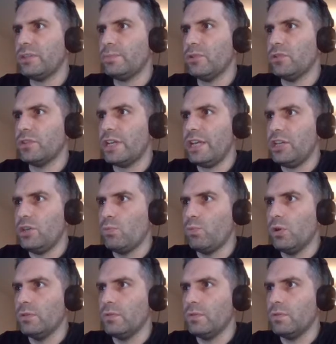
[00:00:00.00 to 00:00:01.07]
along here, you
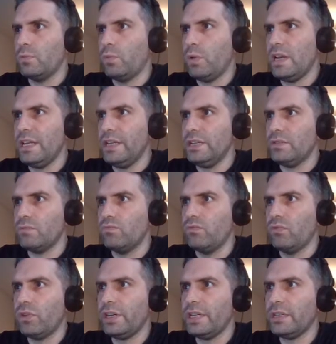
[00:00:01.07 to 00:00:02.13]
want Willie's
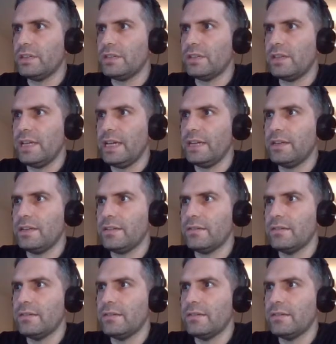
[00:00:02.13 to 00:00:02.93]
right leg,